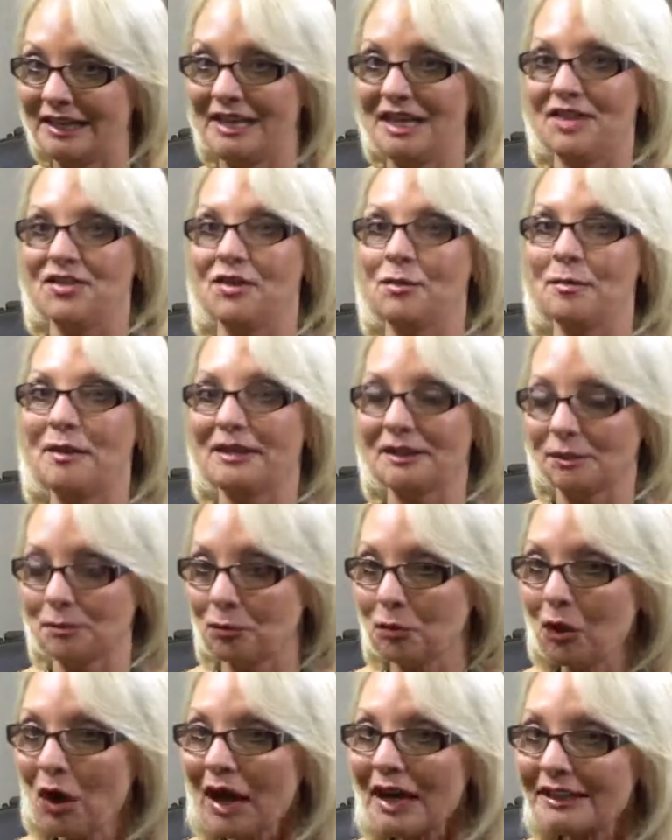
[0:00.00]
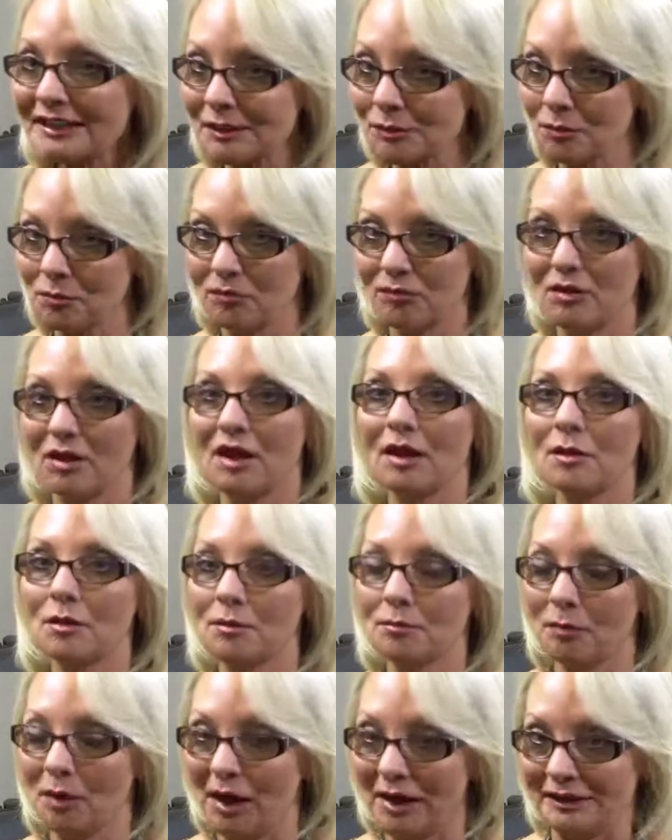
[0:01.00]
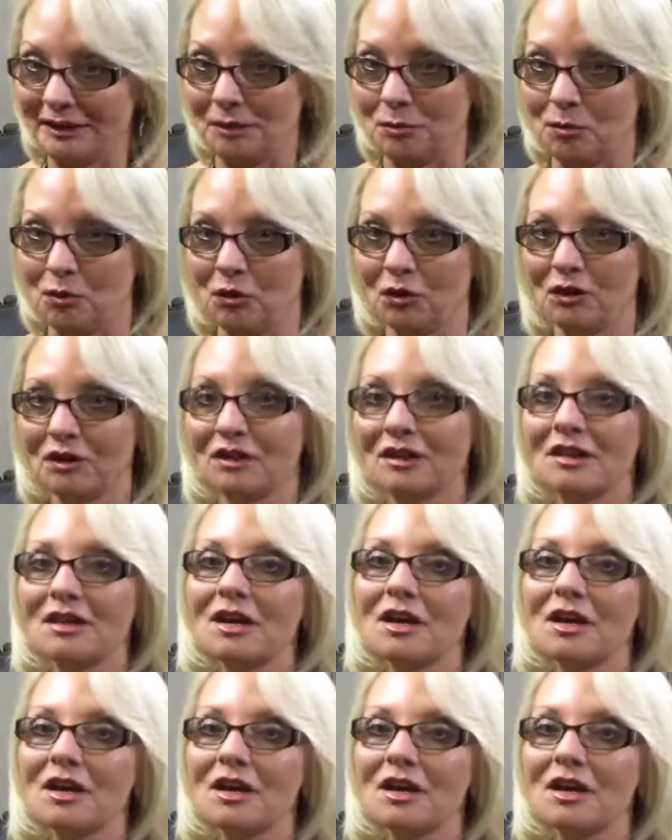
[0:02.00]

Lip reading: get the best price possible,